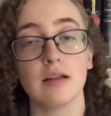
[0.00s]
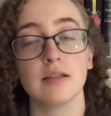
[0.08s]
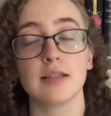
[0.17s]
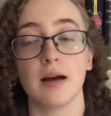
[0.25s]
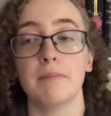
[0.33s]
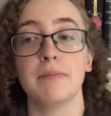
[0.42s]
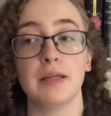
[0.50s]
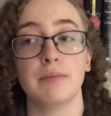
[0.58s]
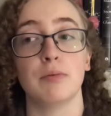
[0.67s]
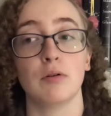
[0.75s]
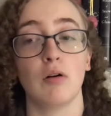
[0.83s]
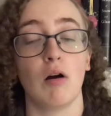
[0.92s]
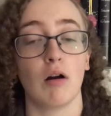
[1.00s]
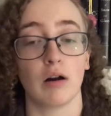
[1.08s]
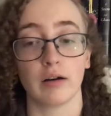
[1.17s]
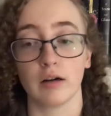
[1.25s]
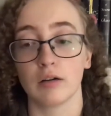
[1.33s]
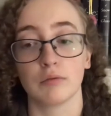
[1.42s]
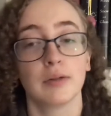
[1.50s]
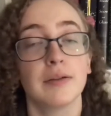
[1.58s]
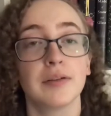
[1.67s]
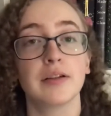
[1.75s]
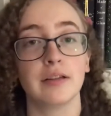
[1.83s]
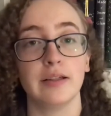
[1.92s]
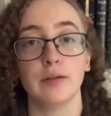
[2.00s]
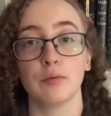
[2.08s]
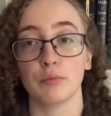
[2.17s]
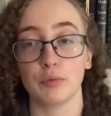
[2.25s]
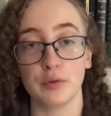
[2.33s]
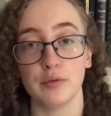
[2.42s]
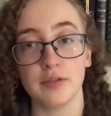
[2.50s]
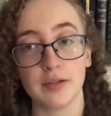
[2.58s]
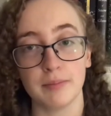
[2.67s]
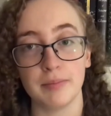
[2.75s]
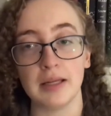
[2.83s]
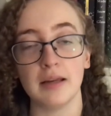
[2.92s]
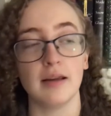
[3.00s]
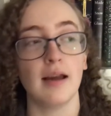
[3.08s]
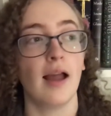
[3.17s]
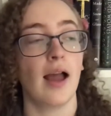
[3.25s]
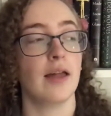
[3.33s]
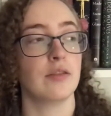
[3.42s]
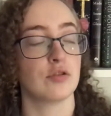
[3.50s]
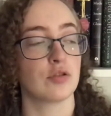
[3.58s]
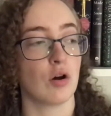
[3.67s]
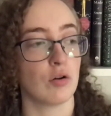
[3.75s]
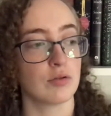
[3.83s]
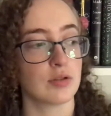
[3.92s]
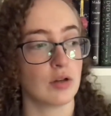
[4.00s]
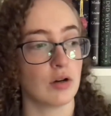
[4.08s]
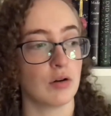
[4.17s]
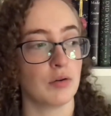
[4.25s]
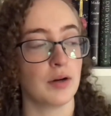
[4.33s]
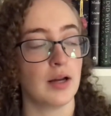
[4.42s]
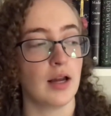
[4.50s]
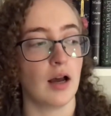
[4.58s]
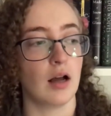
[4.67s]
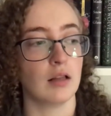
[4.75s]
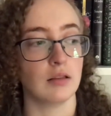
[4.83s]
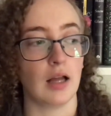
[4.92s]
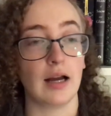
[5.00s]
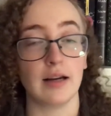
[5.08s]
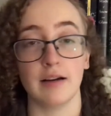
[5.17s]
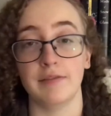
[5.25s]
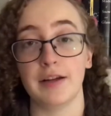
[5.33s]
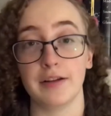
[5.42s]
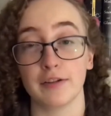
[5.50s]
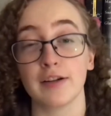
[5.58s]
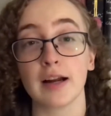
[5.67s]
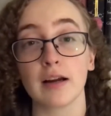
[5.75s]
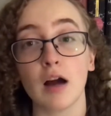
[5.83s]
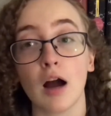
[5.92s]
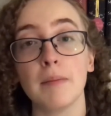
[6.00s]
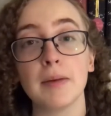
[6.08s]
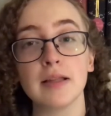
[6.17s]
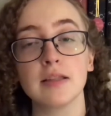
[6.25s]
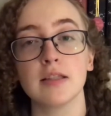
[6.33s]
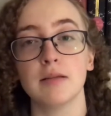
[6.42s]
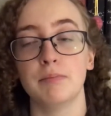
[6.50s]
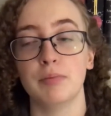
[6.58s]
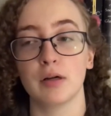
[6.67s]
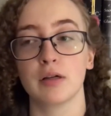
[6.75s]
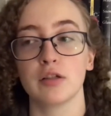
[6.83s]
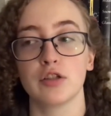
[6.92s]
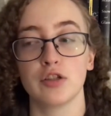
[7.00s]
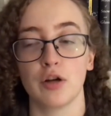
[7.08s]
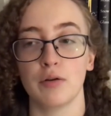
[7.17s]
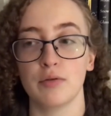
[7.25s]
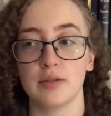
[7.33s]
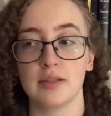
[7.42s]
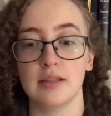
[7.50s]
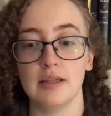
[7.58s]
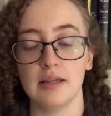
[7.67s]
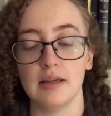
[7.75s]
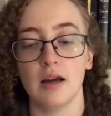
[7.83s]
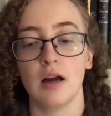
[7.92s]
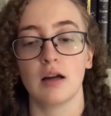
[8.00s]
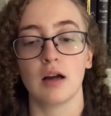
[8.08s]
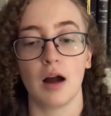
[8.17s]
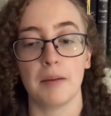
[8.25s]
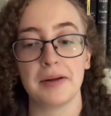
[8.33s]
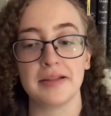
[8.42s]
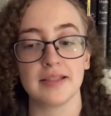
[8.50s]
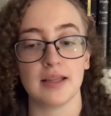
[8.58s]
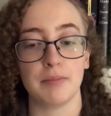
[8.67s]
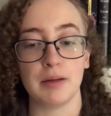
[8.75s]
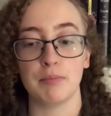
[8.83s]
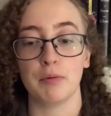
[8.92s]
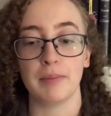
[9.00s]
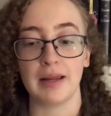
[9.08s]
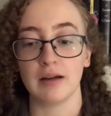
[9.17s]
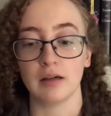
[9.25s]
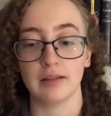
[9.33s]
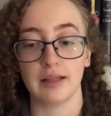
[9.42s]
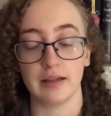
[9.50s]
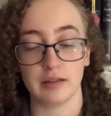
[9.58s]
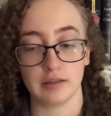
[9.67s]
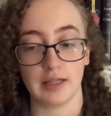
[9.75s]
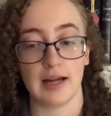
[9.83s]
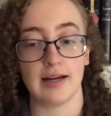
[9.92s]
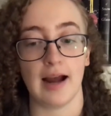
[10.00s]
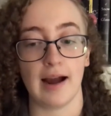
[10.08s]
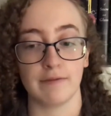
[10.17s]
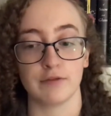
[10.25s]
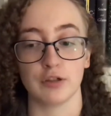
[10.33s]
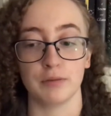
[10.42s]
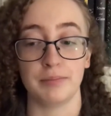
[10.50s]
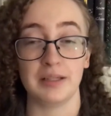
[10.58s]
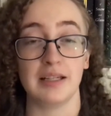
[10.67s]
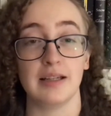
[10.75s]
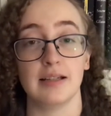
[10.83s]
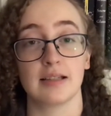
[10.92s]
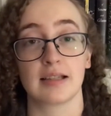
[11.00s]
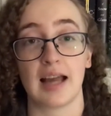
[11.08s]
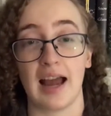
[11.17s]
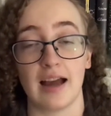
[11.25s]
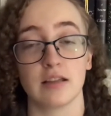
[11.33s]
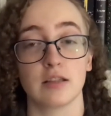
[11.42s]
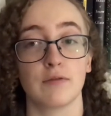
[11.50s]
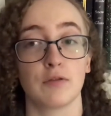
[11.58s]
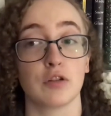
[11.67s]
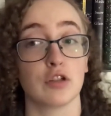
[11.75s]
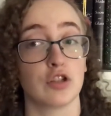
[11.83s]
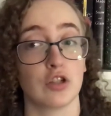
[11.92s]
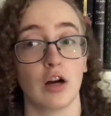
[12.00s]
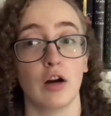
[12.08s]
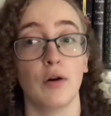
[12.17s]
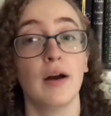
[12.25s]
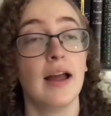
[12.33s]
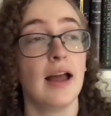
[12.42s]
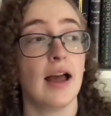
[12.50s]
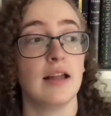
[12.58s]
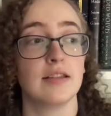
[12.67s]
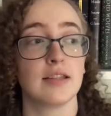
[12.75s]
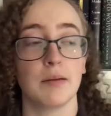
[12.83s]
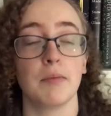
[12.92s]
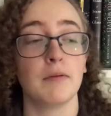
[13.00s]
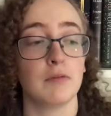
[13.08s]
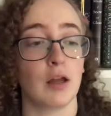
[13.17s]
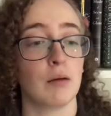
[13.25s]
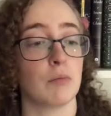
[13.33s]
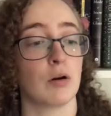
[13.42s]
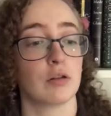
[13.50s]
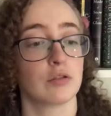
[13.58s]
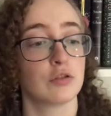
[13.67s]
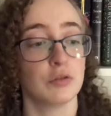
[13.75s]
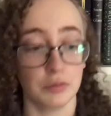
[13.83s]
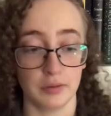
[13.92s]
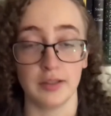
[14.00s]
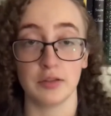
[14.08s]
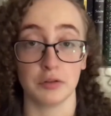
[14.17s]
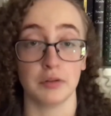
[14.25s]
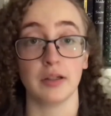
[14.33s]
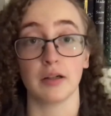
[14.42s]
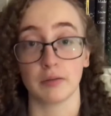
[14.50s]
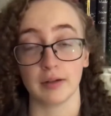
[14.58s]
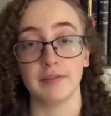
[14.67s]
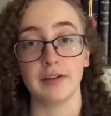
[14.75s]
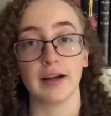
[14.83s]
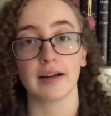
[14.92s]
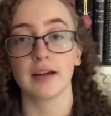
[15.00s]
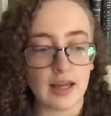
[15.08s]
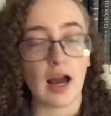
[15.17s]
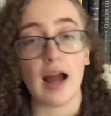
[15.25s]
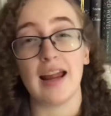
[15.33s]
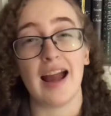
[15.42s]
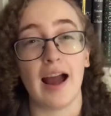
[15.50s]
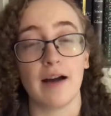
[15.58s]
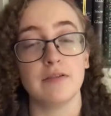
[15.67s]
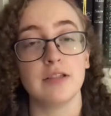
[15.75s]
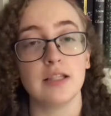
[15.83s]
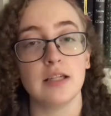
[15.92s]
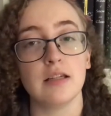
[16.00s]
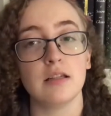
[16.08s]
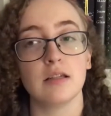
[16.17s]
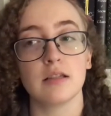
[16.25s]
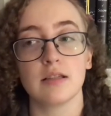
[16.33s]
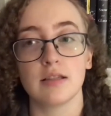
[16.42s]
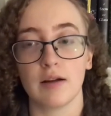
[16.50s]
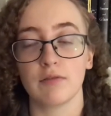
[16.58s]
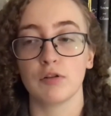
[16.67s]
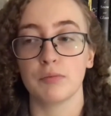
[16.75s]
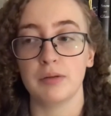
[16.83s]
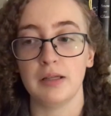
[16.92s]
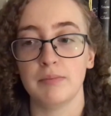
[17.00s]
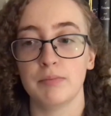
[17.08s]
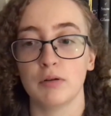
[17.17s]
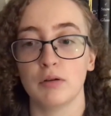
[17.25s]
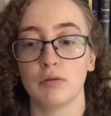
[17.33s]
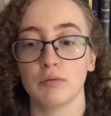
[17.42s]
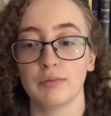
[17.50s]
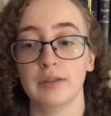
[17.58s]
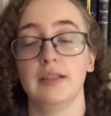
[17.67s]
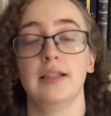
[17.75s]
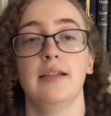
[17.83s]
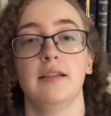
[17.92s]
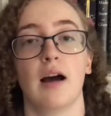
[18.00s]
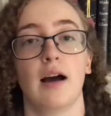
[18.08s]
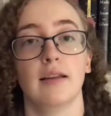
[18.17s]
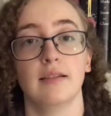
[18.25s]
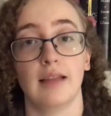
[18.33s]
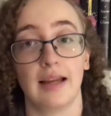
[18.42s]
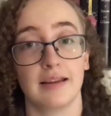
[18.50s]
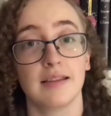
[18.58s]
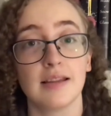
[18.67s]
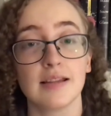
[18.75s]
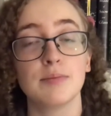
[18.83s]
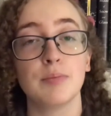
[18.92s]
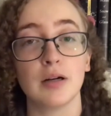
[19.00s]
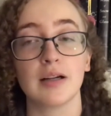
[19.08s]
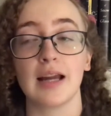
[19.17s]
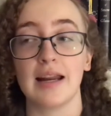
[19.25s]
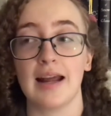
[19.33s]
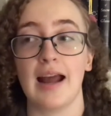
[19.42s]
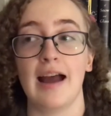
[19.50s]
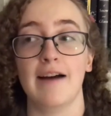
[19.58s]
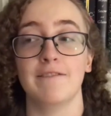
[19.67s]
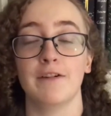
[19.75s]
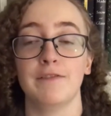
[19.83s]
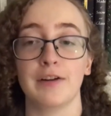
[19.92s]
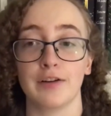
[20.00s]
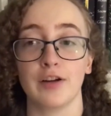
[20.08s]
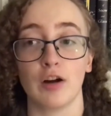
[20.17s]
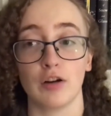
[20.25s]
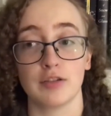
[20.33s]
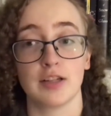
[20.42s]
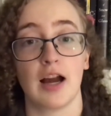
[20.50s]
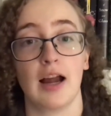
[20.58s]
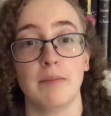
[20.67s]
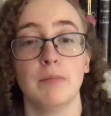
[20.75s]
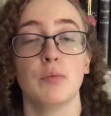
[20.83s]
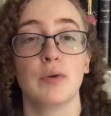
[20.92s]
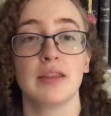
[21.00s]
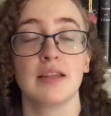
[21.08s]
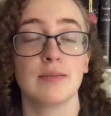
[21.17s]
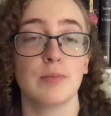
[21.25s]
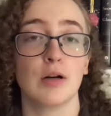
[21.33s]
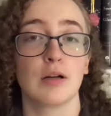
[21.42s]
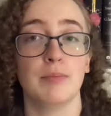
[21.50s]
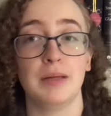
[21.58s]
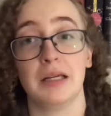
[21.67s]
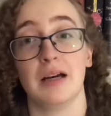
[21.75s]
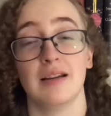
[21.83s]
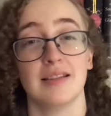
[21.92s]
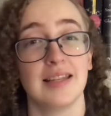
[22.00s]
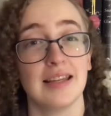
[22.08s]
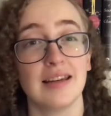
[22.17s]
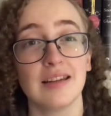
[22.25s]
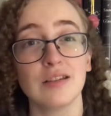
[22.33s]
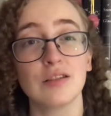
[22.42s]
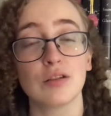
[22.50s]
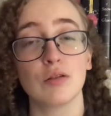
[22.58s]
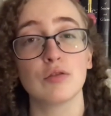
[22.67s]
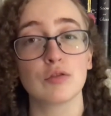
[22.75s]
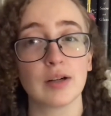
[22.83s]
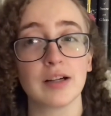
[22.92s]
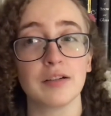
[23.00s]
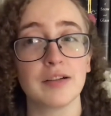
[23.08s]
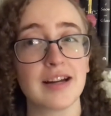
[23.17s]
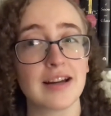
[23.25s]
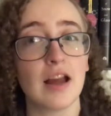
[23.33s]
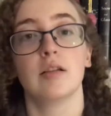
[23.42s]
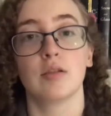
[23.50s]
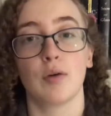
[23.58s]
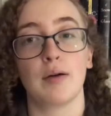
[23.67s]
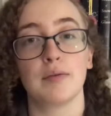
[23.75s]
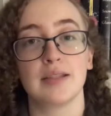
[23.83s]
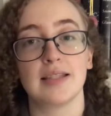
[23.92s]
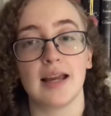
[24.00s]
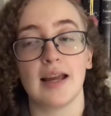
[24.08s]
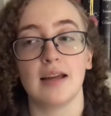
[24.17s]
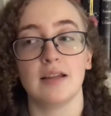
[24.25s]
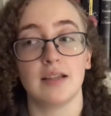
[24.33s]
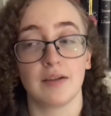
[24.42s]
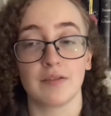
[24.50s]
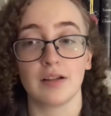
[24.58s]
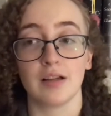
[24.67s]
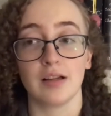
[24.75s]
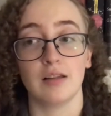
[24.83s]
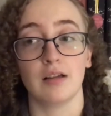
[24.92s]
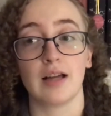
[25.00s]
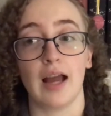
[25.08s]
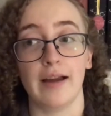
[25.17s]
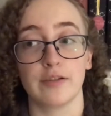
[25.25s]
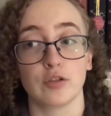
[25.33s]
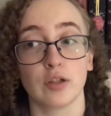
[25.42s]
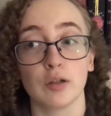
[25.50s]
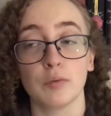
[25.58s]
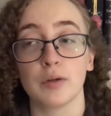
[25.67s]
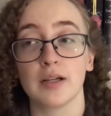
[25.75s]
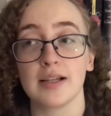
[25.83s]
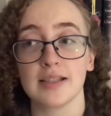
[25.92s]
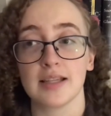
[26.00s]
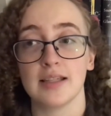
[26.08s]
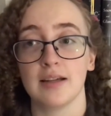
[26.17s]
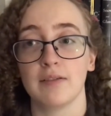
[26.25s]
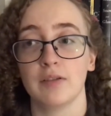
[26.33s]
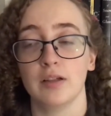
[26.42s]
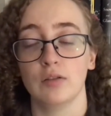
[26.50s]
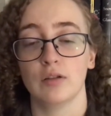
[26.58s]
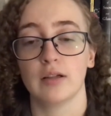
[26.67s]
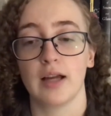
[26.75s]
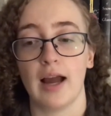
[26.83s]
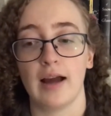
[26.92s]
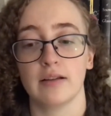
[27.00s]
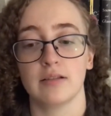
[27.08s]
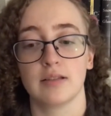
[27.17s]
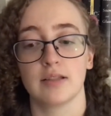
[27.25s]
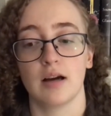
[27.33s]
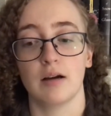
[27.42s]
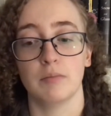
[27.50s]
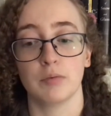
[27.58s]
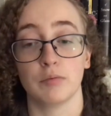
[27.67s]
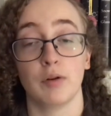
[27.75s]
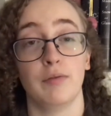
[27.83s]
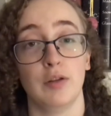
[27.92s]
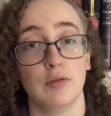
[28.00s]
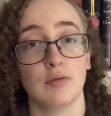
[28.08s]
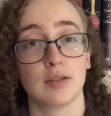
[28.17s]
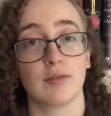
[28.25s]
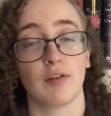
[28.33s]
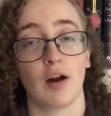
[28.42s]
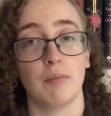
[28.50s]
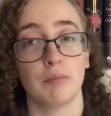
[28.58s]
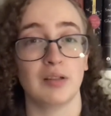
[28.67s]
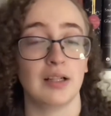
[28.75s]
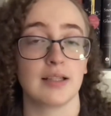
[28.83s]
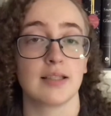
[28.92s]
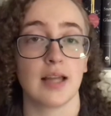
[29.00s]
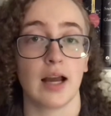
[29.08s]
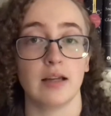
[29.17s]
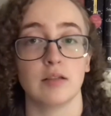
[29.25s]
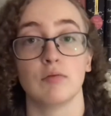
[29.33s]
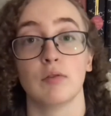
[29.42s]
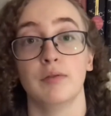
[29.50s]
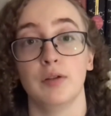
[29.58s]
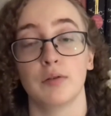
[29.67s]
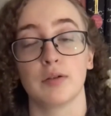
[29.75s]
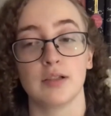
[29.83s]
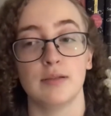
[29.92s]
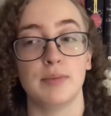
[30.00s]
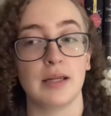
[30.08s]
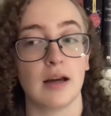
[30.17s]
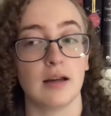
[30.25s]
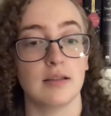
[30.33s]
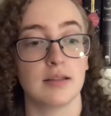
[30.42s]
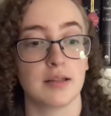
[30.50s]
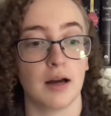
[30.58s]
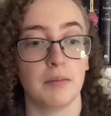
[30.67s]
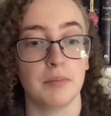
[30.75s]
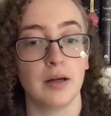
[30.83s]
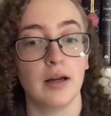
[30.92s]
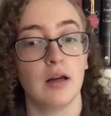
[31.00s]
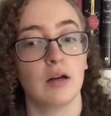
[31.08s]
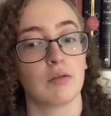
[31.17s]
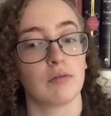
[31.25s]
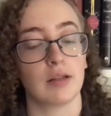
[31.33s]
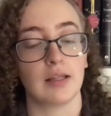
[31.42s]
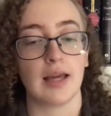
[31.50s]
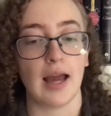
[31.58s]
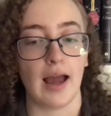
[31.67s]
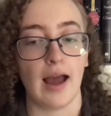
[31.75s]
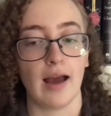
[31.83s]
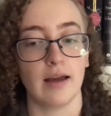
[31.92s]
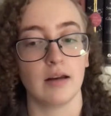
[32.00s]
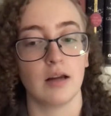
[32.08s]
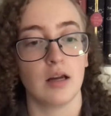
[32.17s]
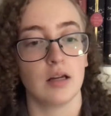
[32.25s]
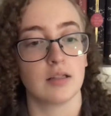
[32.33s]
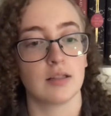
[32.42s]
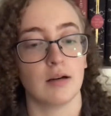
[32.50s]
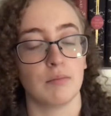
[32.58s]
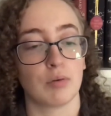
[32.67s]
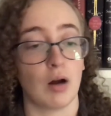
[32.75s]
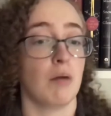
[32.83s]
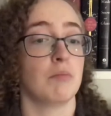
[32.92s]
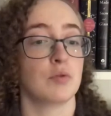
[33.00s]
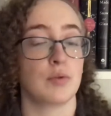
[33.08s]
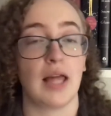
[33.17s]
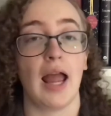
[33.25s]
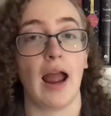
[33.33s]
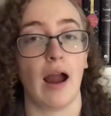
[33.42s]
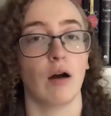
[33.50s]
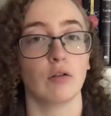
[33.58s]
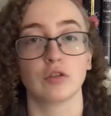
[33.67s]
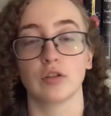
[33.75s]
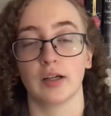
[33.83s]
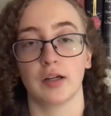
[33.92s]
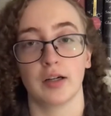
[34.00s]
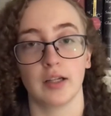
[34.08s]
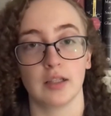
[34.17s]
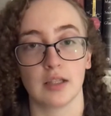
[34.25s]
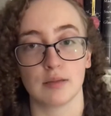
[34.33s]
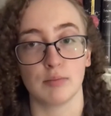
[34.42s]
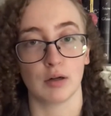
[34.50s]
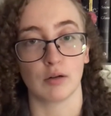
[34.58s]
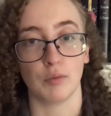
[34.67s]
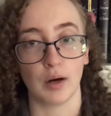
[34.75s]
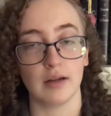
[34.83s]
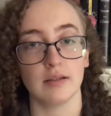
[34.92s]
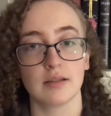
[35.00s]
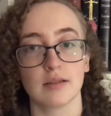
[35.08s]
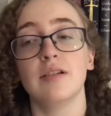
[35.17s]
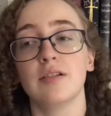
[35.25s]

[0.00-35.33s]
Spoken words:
Some people are horrifically rude to B, and there's also a lot of internet comments. The book shows the comments that people make on the internet after B is cast for the show, and some of them are truly, truly horrific. I have seen several people really not like this book and have a very hard time with this book because it is so triggering. So I would say definitely look at trigger warnings and definitely look at some reviews from plus-sized reviewers, because some really had some problems with how triggering this book was.